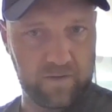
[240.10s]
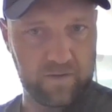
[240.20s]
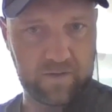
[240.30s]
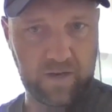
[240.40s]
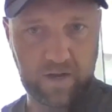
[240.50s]

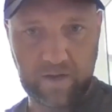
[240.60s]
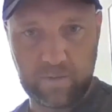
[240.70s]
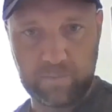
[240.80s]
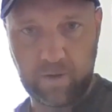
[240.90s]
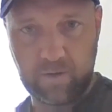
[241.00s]
than taking it
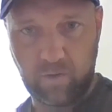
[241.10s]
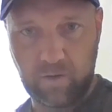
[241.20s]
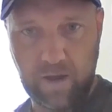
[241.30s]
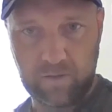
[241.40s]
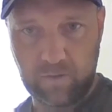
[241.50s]
apart
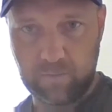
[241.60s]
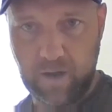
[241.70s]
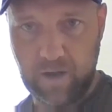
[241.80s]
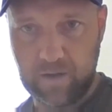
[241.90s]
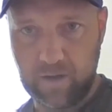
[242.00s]
or
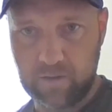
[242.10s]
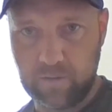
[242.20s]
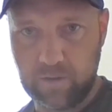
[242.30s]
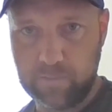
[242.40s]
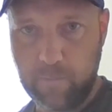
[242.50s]
buying another
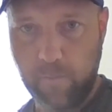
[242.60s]
one.